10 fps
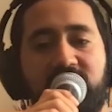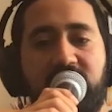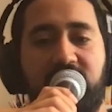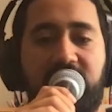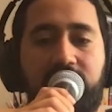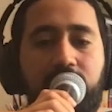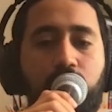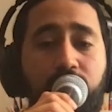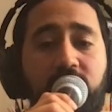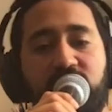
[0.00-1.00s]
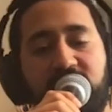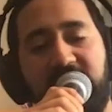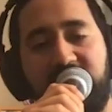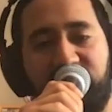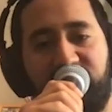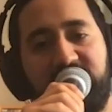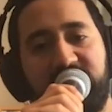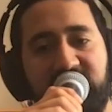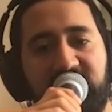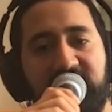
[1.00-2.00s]
And like the Upaj collective
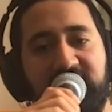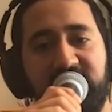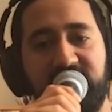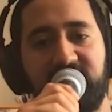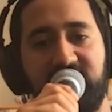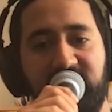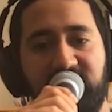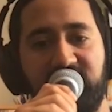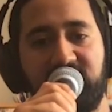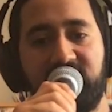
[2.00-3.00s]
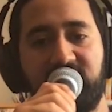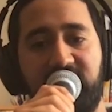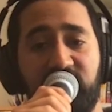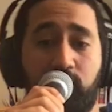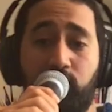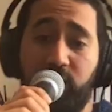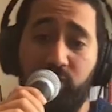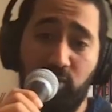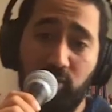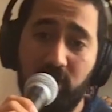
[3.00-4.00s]
basically is, is that's what we
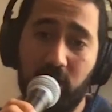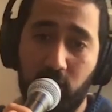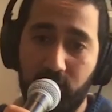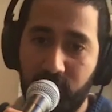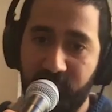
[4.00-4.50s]
do a lot of